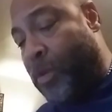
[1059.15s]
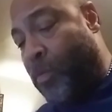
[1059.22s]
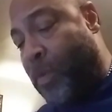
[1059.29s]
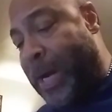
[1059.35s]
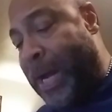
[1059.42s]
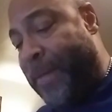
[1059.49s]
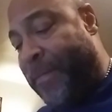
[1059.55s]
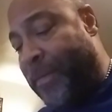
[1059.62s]
your
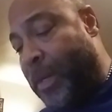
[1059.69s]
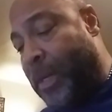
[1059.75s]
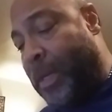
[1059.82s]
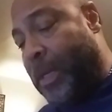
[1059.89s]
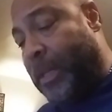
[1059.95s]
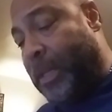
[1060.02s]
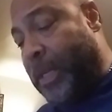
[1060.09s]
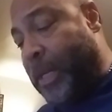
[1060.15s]
wife
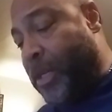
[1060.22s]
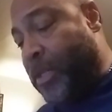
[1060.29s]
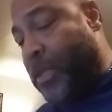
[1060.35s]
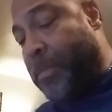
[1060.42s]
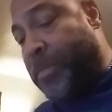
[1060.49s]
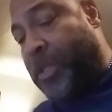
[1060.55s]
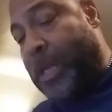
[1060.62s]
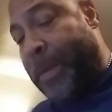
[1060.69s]
to hear
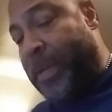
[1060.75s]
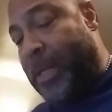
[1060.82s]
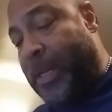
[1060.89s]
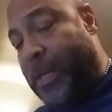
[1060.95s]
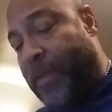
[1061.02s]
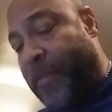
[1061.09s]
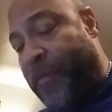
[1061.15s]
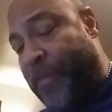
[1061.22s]
some chubby
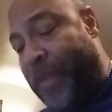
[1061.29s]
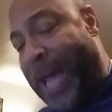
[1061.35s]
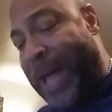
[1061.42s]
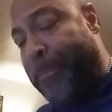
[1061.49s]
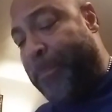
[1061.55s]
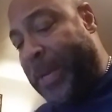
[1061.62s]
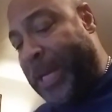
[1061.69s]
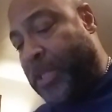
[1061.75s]
little
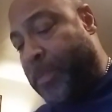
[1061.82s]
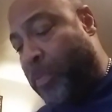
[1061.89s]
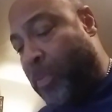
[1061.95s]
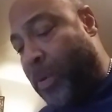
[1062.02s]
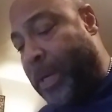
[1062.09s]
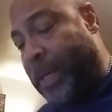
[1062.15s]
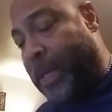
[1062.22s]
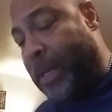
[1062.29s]
fat bitch
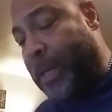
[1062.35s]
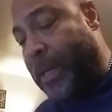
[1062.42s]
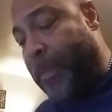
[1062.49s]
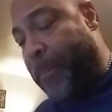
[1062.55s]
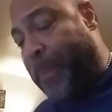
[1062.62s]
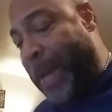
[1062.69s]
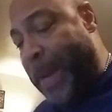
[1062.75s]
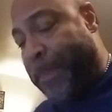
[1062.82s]
boy
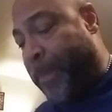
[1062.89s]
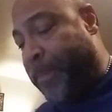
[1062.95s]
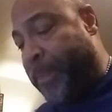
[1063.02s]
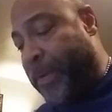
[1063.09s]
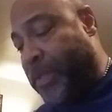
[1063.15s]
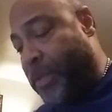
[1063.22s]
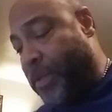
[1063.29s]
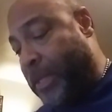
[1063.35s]
paper
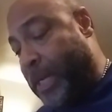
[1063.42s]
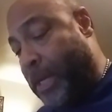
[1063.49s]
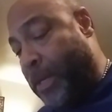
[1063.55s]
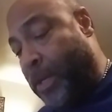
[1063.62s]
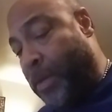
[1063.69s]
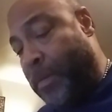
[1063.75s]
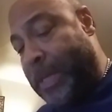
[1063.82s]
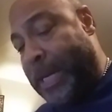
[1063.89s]
pusher tell
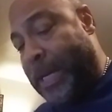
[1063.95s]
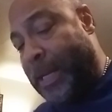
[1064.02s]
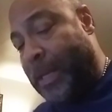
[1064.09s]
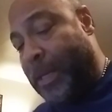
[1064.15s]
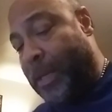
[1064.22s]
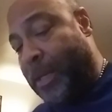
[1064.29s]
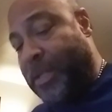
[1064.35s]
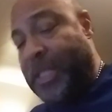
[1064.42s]
you that
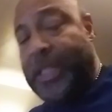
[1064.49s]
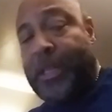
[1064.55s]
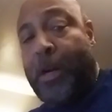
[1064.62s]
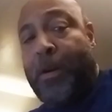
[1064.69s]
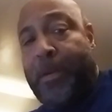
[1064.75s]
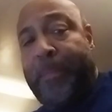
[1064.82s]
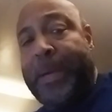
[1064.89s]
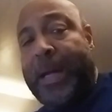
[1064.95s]
because he's
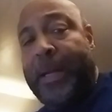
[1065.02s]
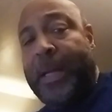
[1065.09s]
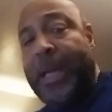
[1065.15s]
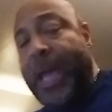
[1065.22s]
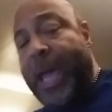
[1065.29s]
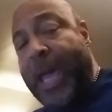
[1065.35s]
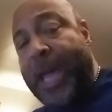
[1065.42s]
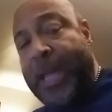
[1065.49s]
heard about,
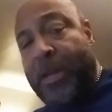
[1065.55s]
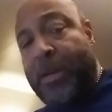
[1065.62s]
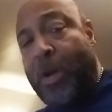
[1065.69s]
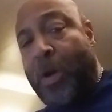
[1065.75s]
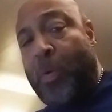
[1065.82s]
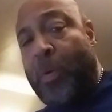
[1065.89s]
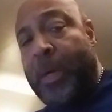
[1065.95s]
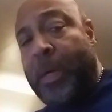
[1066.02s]
hey, you
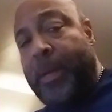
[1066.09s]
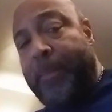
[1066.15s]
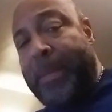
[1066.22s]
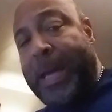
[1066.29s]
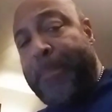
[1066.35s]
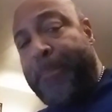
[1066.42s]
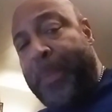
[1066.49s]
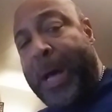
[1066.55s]
know,
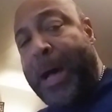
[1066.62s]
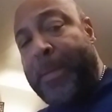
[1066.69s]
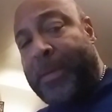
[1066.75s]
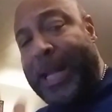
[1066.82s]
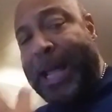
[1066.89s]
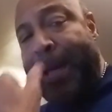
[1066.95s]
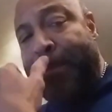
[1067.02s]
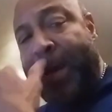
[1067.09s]
man, Bob
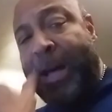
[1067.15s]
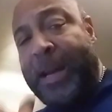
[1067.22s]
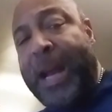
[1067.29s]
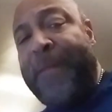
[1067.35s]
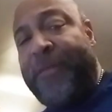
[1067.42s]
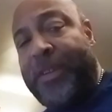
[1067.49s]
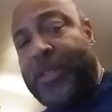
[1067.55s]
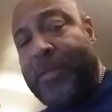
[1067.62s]
climbed Mount
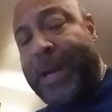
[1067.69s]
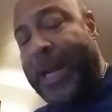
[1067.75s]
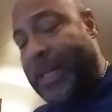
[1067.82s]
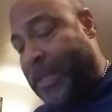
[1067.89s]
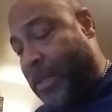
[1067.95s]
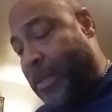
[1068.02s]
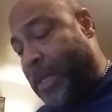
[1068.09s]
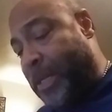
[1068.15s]
Everest,
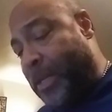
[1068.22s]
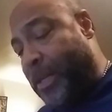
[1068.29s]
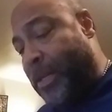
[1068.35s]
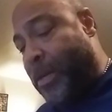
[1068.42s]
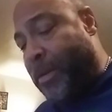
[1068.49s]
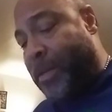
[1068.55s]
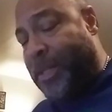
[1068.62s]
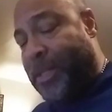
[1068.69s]
right? So then, you
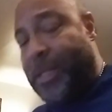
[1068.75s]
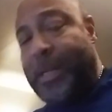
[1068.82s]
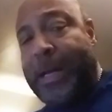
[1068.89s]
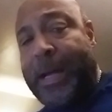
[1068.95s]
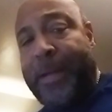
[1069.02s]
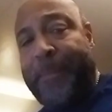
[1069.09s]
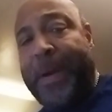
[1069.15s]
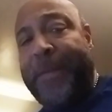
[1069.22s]
know, because, you
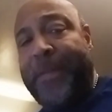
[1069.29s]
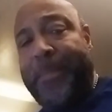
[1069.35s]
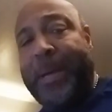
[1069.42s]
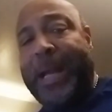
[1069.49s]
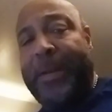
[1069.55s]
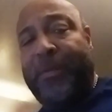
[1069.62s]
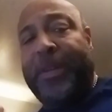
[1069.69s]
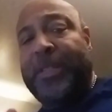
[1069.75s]
know,
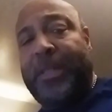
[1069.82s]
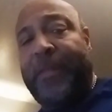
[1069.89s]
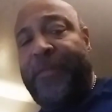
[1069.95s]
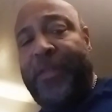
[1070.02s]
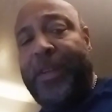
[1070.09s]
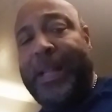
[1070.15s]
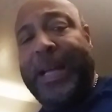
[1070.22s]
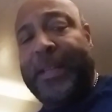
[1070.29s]
everybody wants to
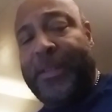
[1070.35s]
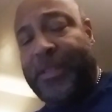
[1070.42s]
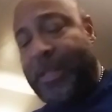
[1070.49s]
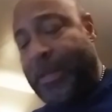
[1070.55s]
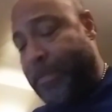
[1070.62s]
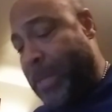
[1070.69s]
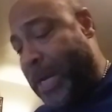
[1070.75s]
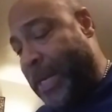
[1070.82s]
feel like they're
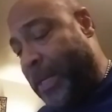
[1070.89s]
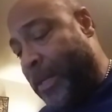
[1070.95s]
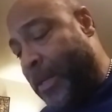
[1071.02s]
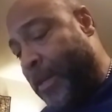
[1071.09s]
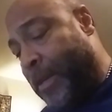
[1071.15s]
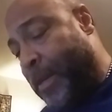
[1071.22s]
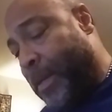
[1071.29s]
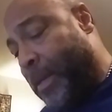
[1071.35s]
somebody.
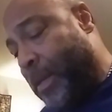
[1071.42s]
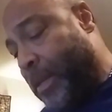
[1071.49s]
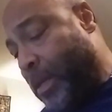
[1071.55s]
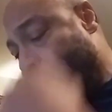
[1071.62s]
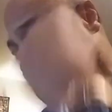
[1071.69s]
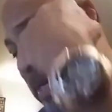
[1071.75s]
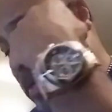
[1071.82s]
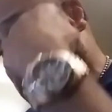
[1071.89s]
So he